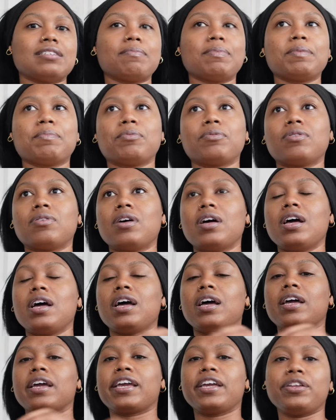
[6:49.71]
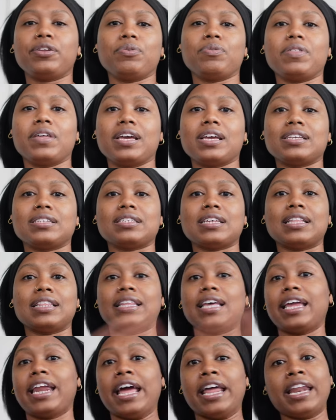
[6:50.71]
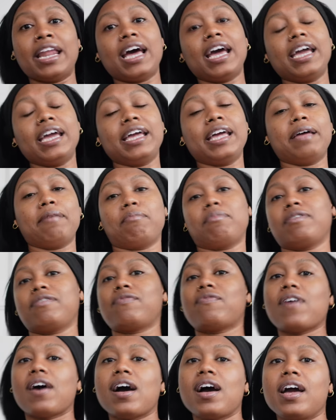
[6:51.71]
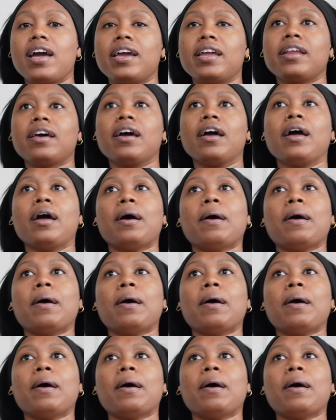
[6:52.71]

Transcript: Some people can do things late at night and be fine.